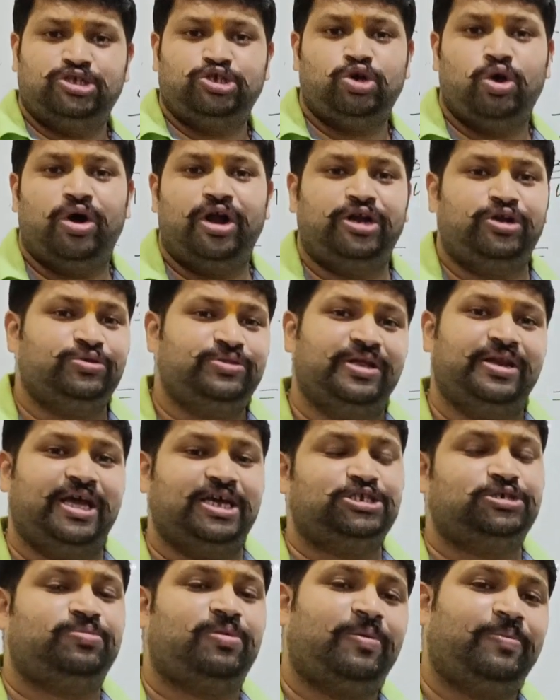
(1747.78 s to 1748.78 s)
go ahead to the
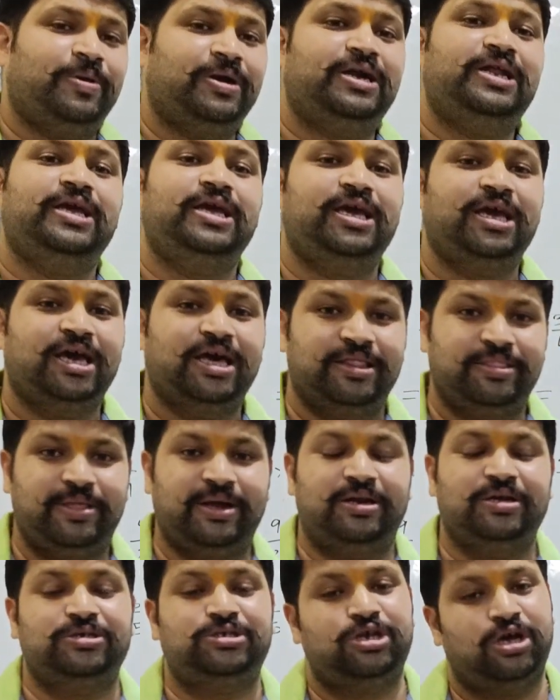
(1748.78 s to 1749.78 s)
next property, that
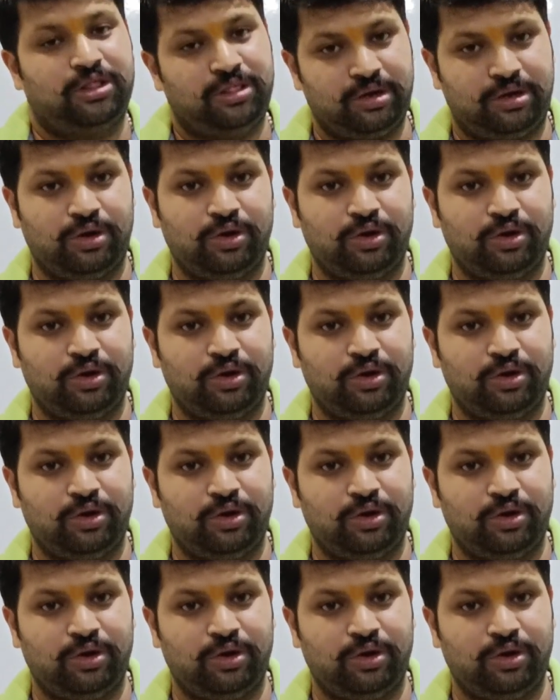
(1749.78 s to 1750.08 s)
is the